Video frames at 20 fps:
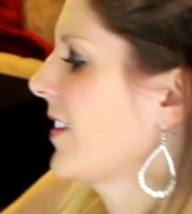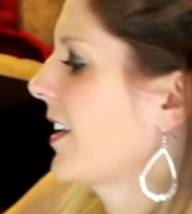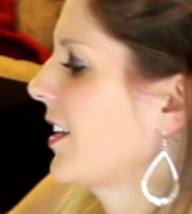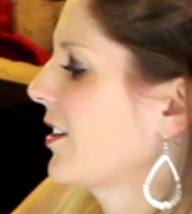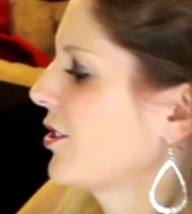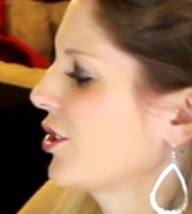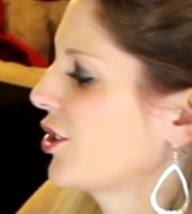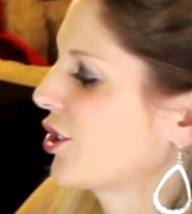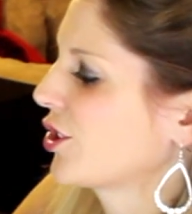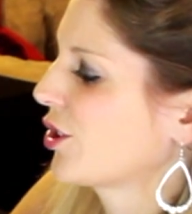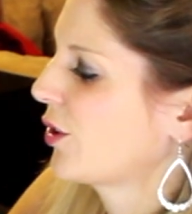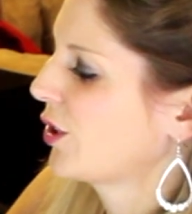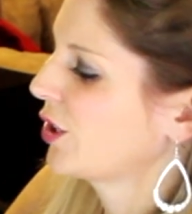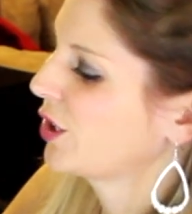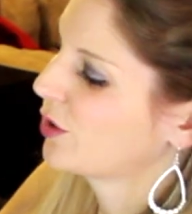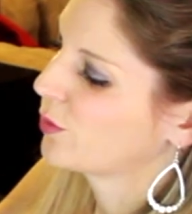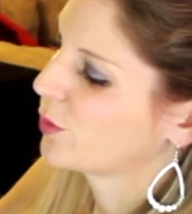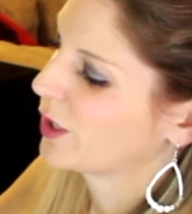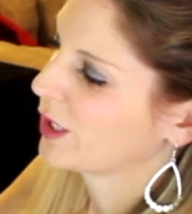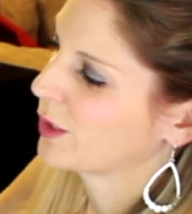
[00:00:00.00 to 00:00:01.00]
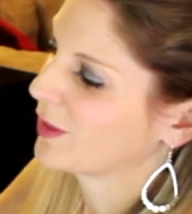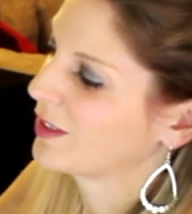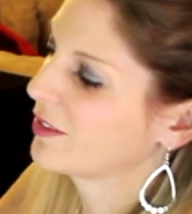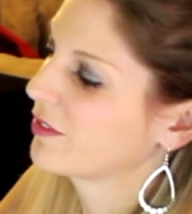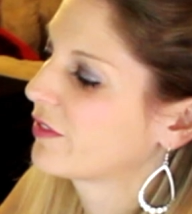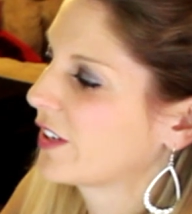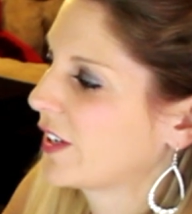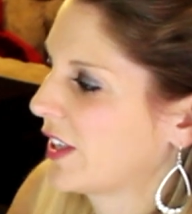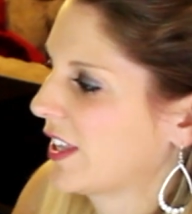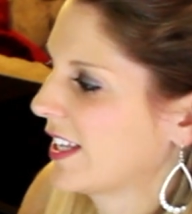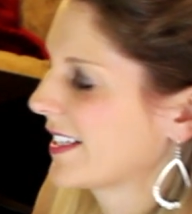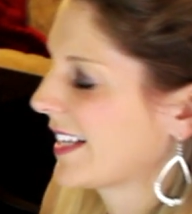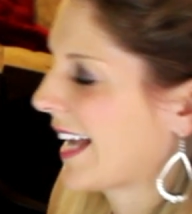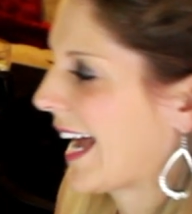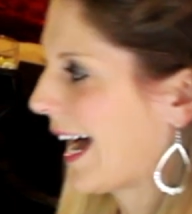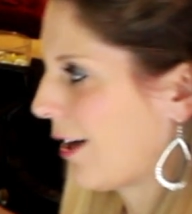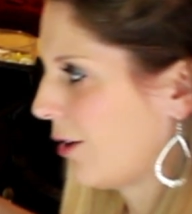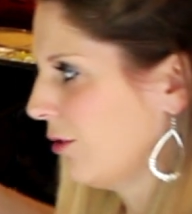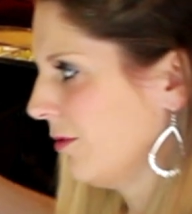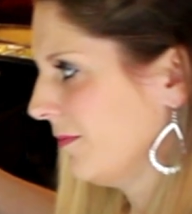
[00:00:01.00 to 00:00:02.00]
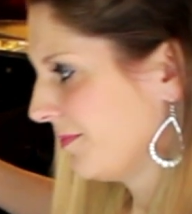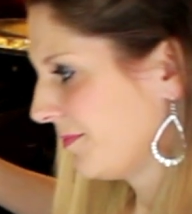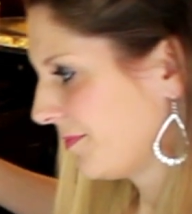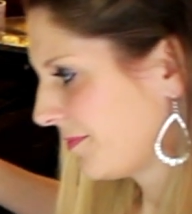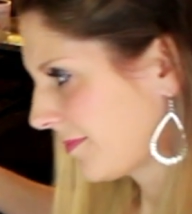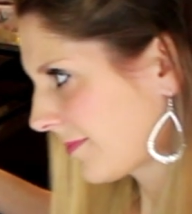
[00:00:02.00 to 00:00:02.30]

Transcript: I'll just show you where we fill this out.